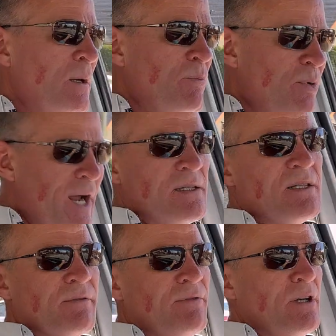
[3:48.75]
Practice
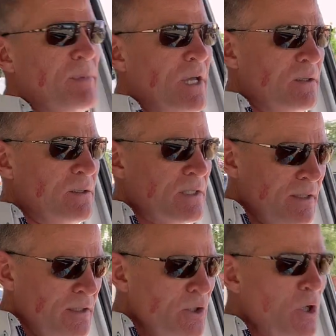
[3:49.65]
the fundamentals,
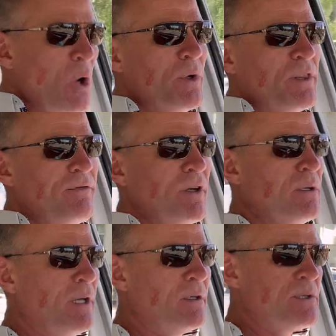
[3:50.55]
know what the
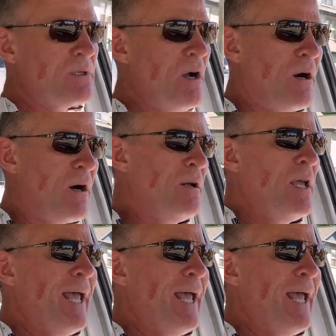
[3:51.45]
fundamentals are,